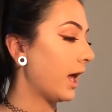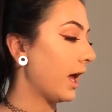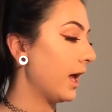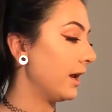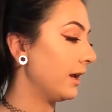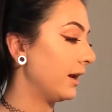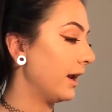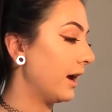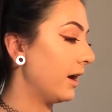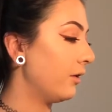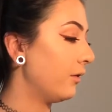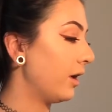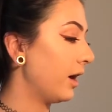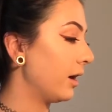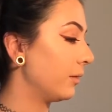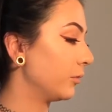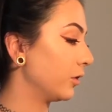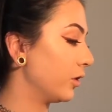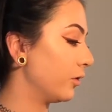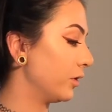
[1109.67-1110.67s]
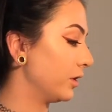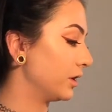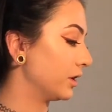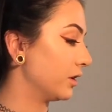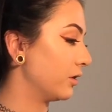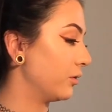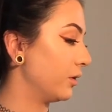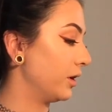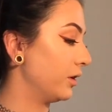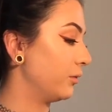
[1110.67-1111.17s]
And now I'm going to
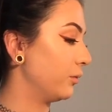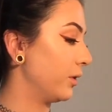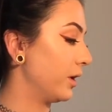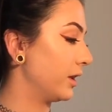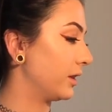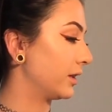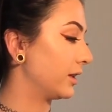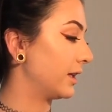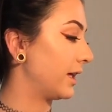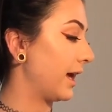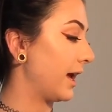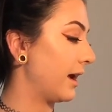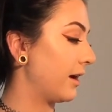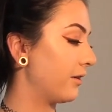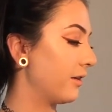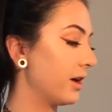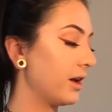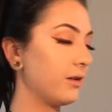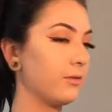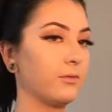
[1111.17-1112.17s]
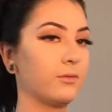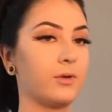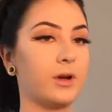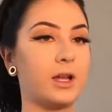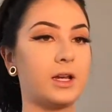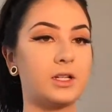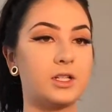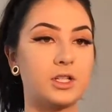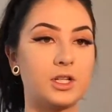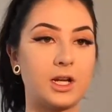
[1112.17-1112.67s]
go in with Carrot,
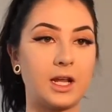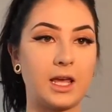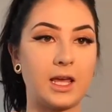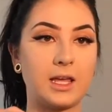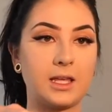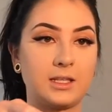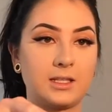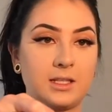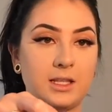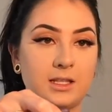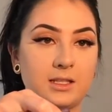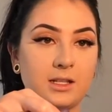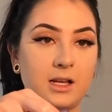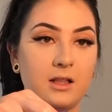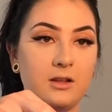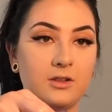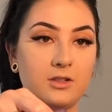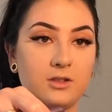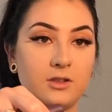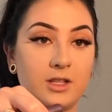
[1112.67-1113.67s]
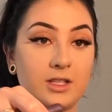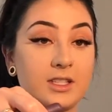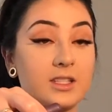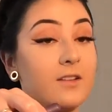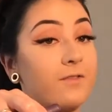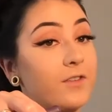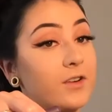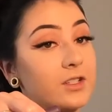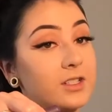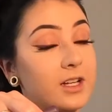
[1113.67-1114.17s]
which is this color. So this is
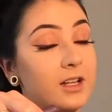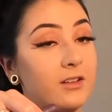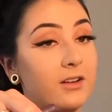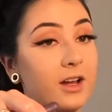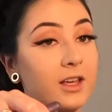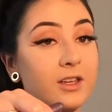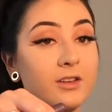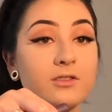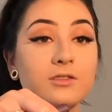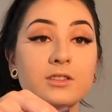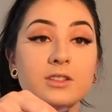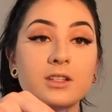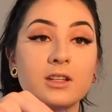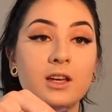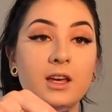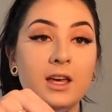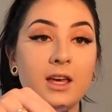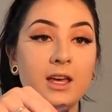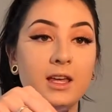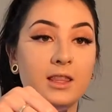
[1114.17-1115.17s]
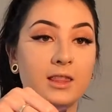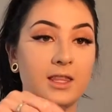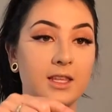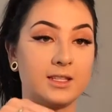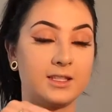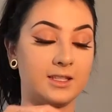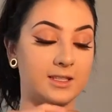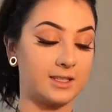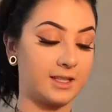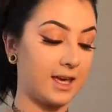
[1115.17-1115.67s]
the first color I used.
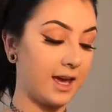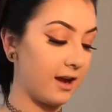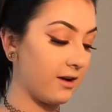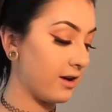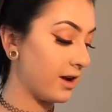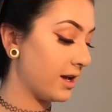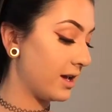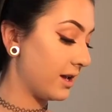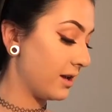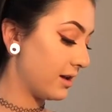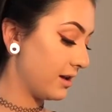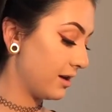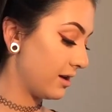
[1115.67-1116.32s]
This is Carrot.